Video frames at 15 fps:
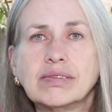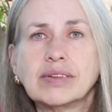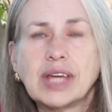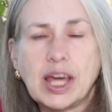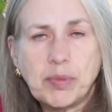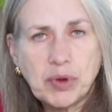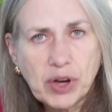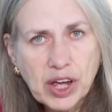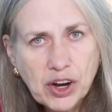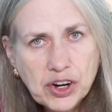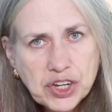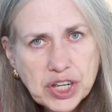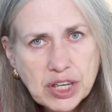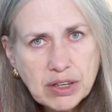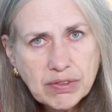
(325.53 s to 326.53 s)
Keep your
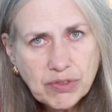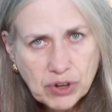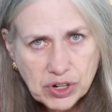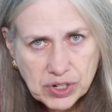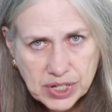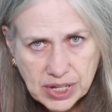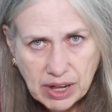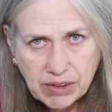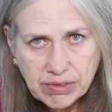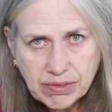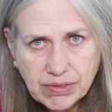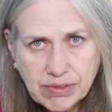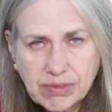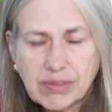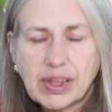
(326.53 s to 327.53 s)
energy for
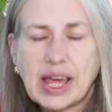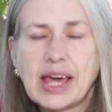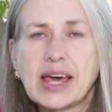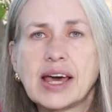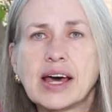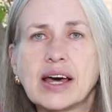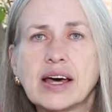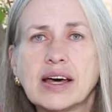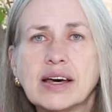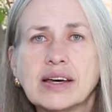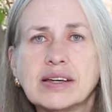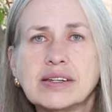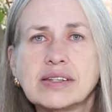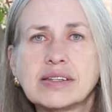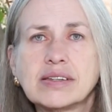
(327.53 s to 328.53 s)
yourself
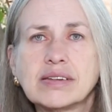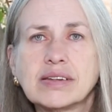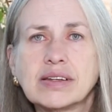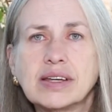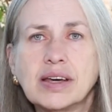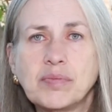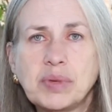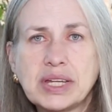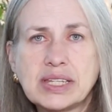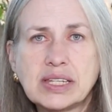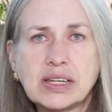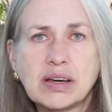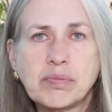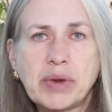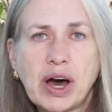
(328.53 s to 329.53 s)
and get
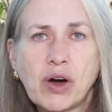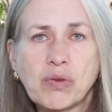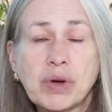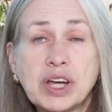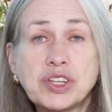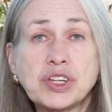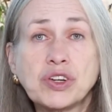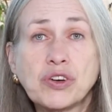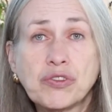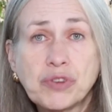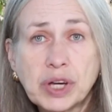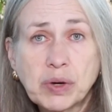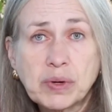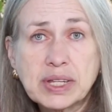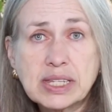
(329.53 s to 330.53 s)
busy about raising your
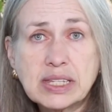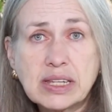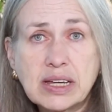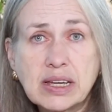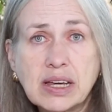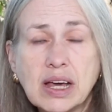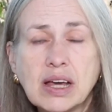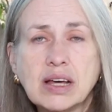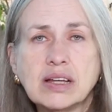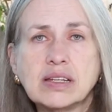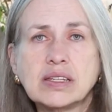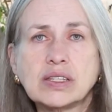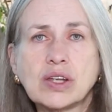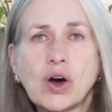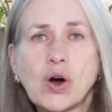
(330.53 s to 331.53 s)
frequency
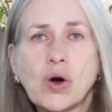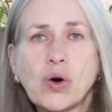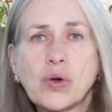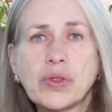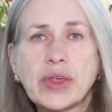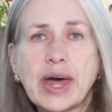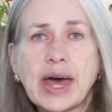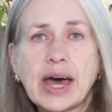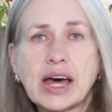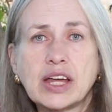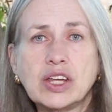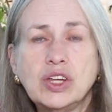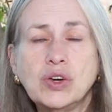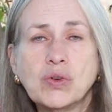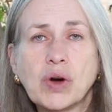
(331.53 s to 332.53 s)
so
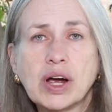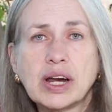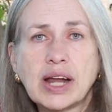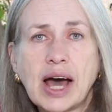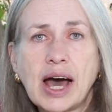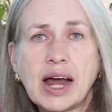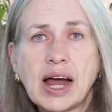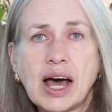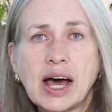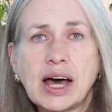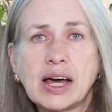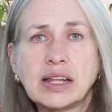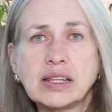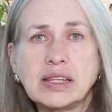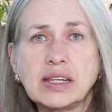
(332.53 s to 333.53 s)
that you are not
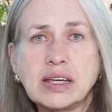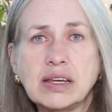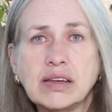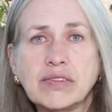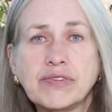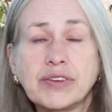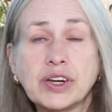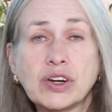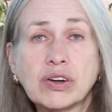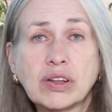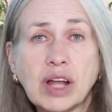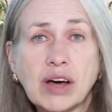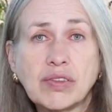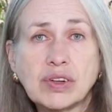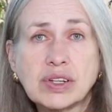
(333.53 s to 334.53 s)
on the fear
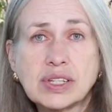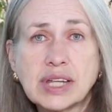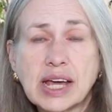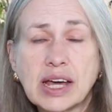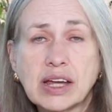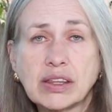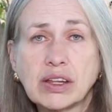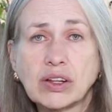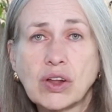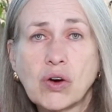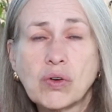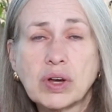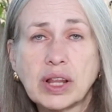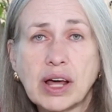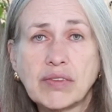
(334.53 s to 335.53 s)
levels and the
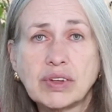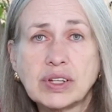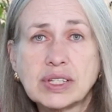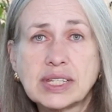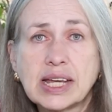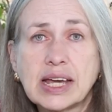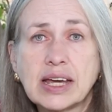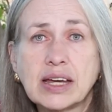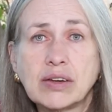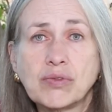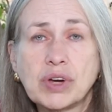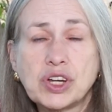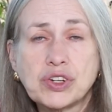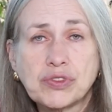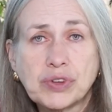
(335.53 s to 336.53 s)
lower levels, and
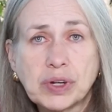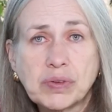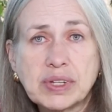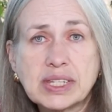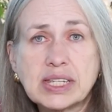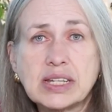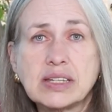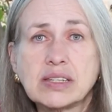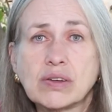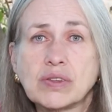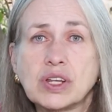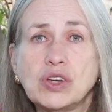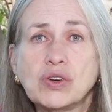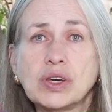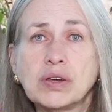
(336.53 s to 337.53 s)
raise your frequency so
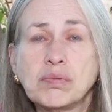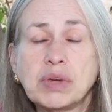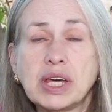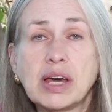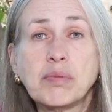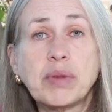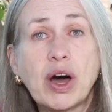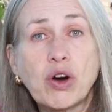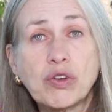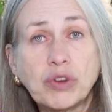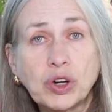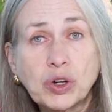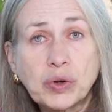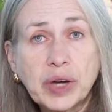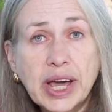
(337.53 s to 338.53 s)
that you can be a
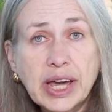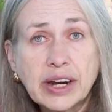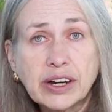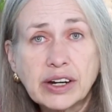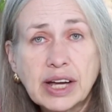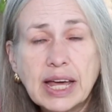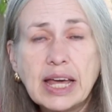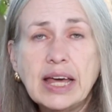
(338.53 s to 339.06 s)
powerful creator